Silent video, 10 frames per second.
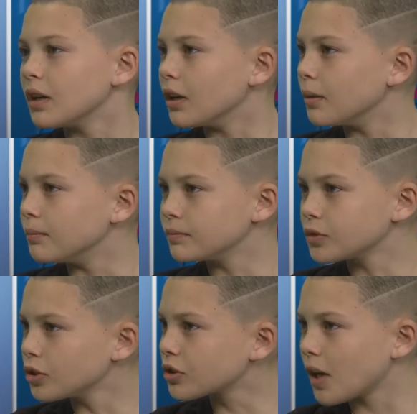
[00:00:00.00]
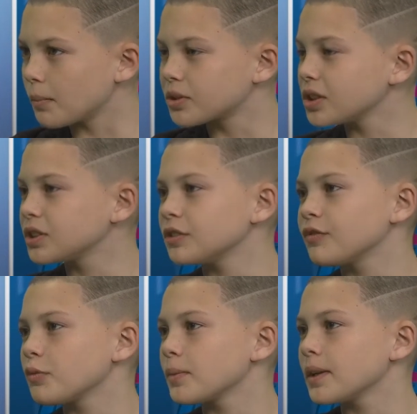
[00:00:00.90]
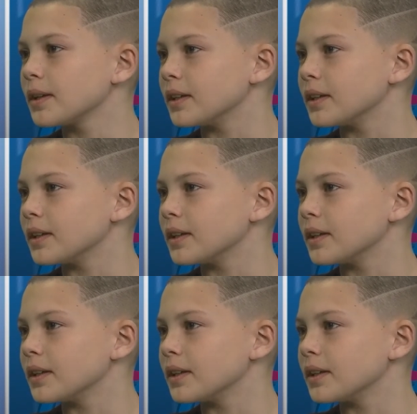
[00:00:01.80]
good competition for me,